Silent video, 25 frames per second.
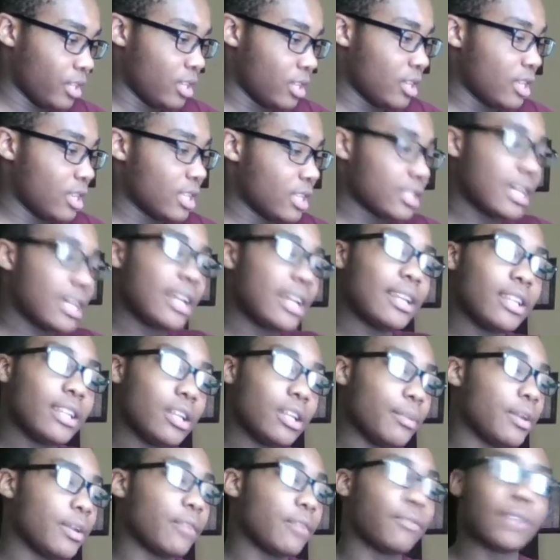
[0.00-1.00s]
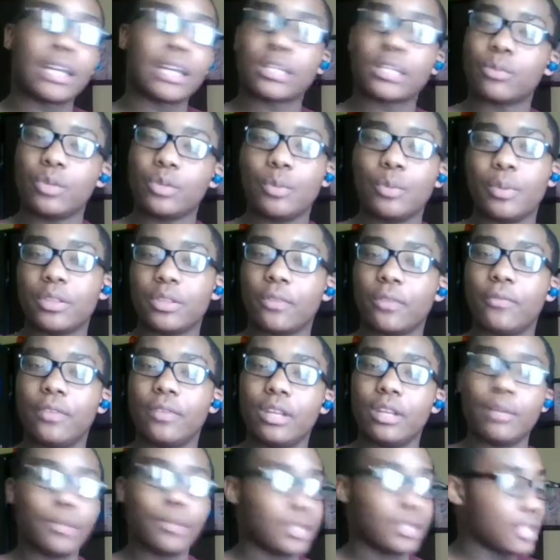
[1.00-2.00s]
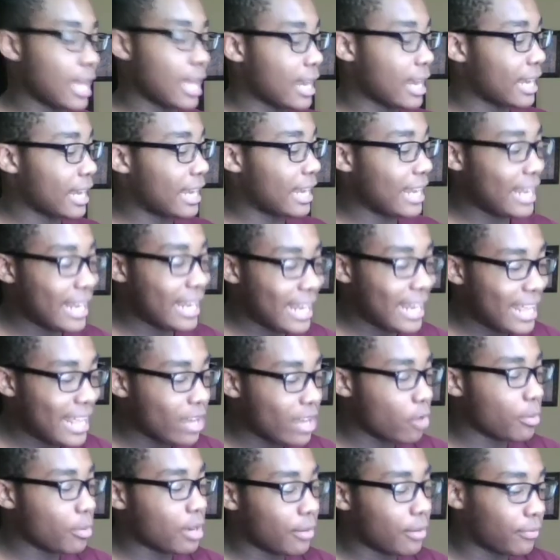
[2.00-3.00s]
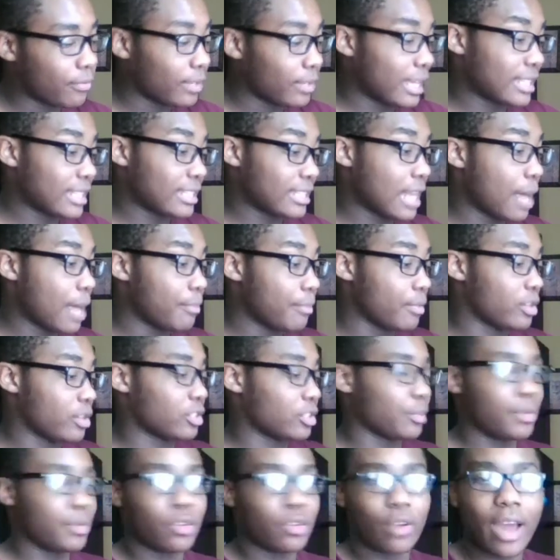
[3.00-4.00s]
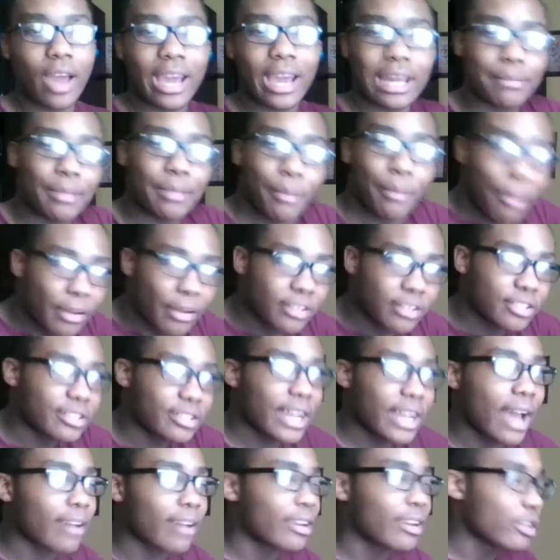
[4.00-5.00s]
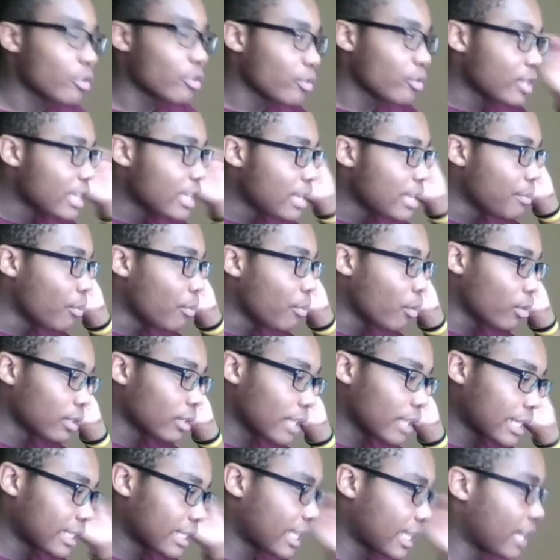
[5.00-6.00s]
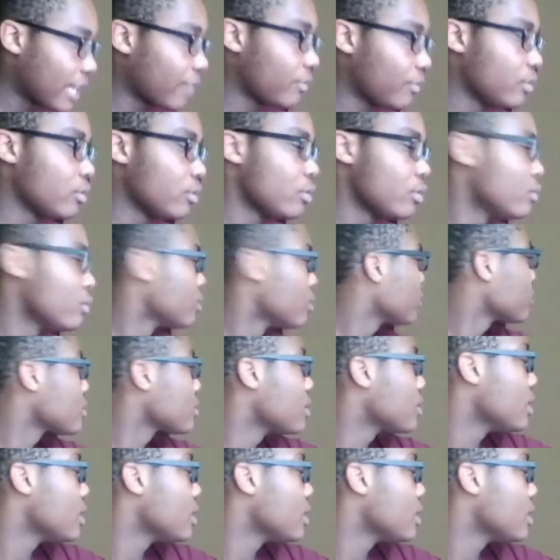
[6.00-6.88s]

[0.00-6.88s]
It's got a little bit of flex. When you put the feet up, it's got a little bit of flex. Not much. I mean, you're not going to be pushing down on your keyboard like that if you do this.